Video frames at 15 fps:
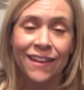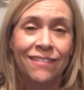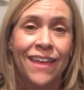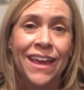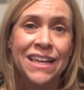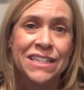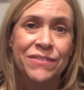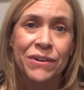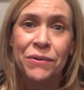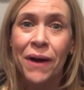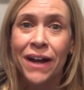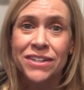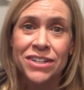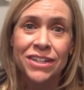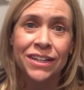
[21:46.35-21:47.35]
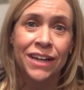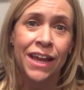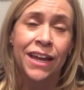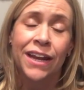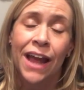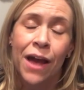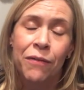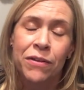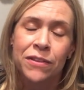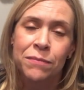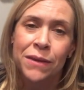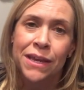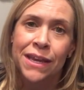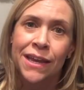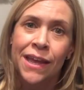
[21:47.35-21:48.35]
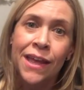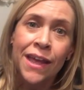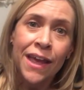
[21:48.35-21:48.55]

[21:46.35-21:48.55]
Thanks for watching and hanging out with me.